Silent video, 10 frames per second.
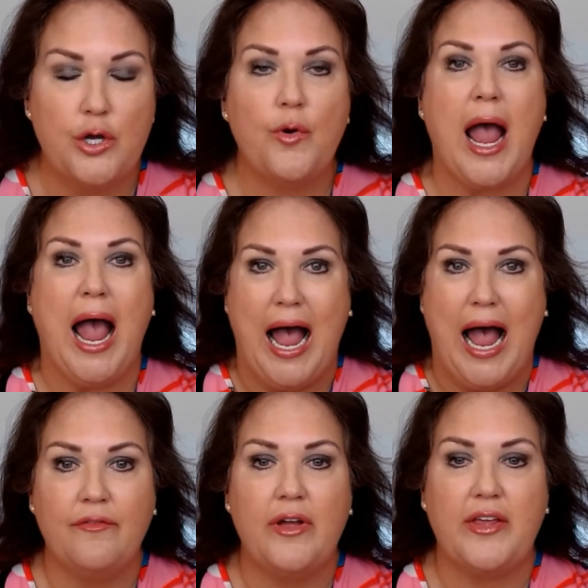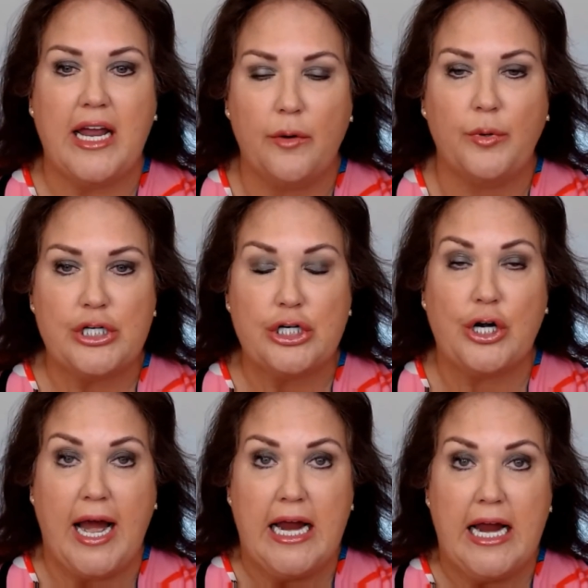have the airbrush in your hand,